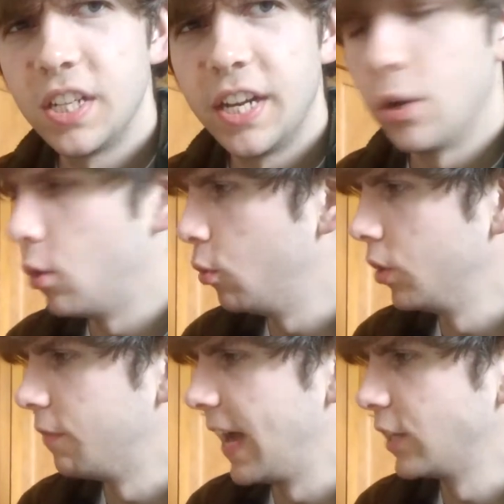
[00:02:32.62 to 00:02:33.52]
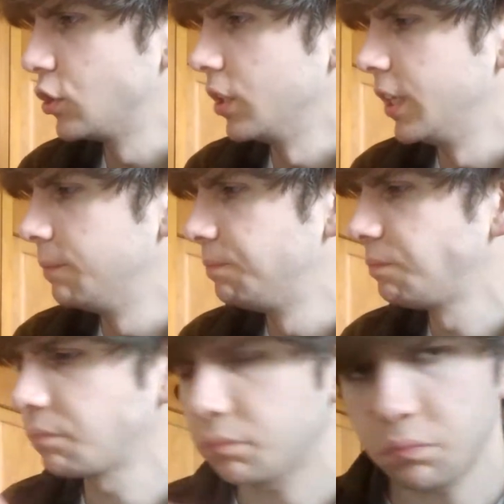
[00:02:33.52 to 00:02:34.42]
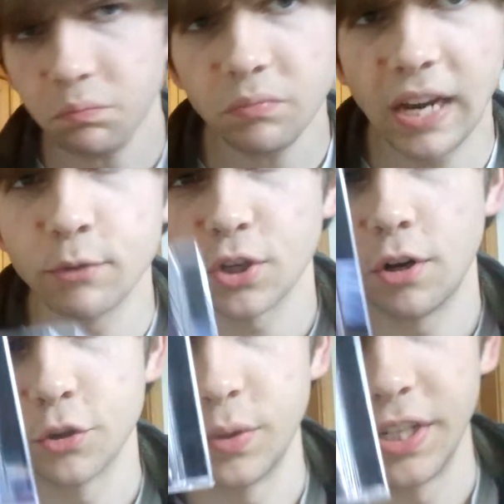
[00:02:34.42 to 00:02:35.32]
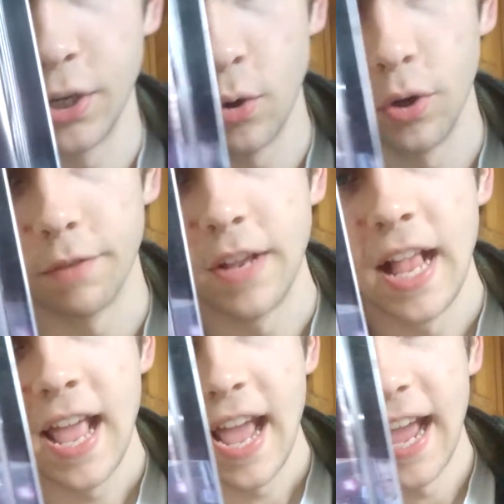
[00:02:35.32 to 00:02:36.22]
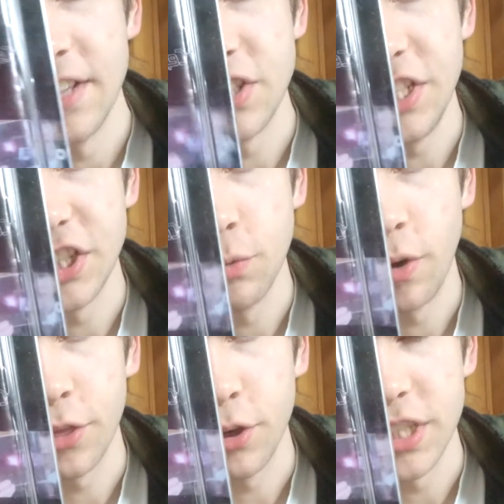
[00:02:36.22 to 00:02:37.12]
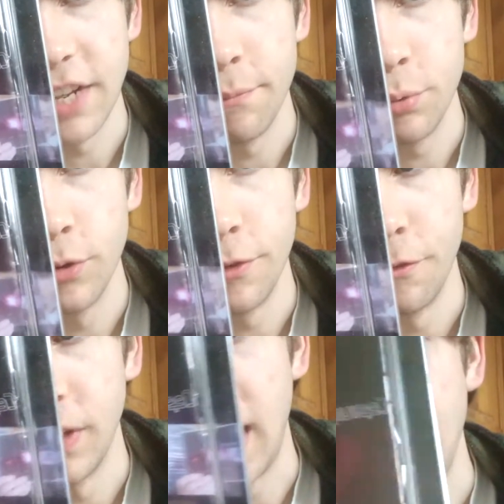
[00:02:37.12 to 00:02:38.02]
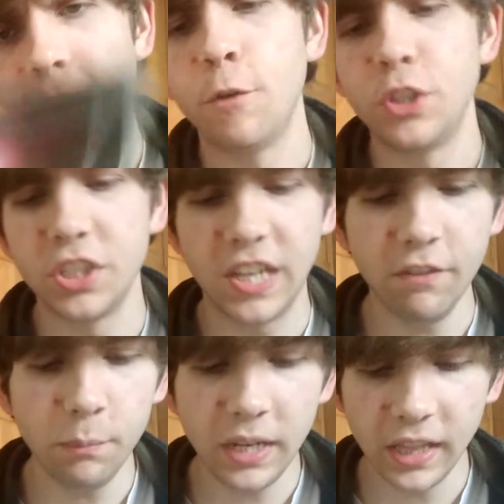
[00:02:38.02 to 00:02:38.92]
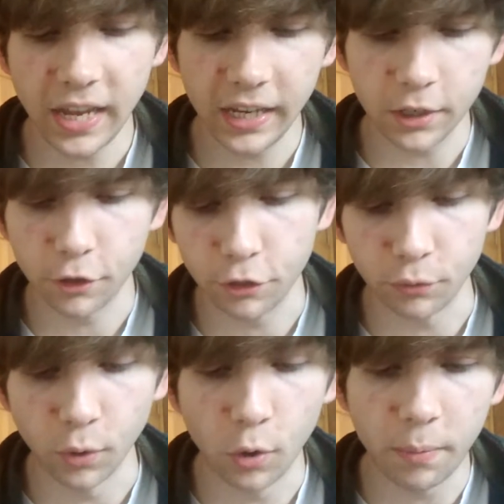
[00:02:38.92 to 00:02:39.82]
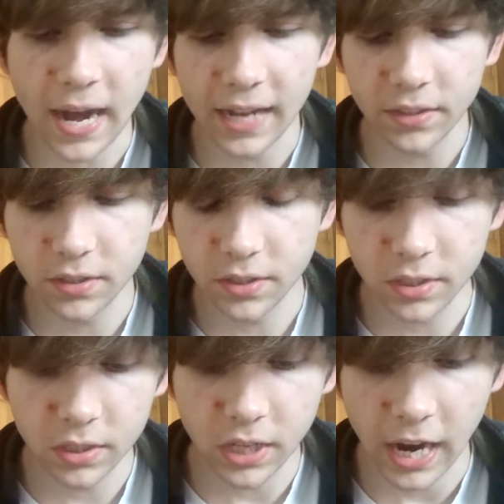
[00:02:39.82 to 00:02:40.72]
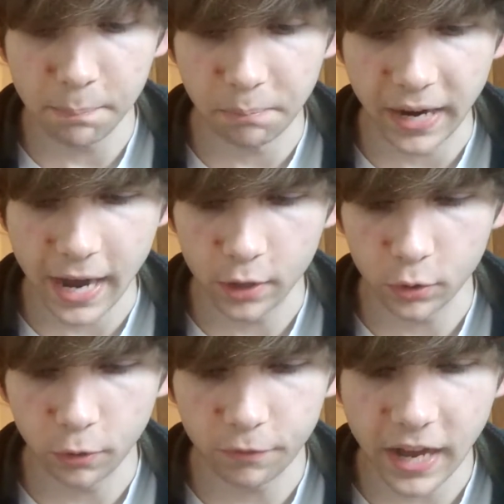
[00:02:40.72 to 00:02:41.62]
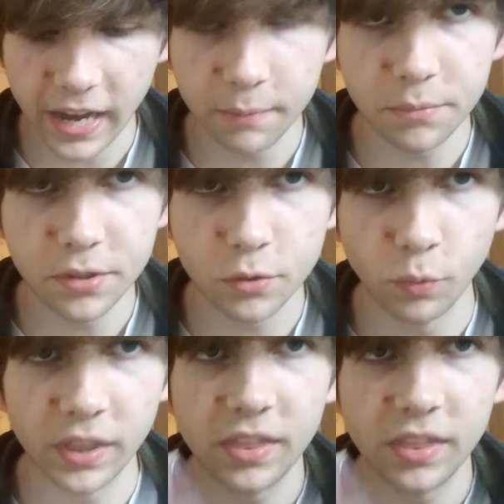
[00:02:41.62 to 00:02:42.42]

to get a hold of, actually. That was the hardest one to get a hold of. And CCM 137, Proof of Life, which is giving me like Throwbots type Bionicle vibes with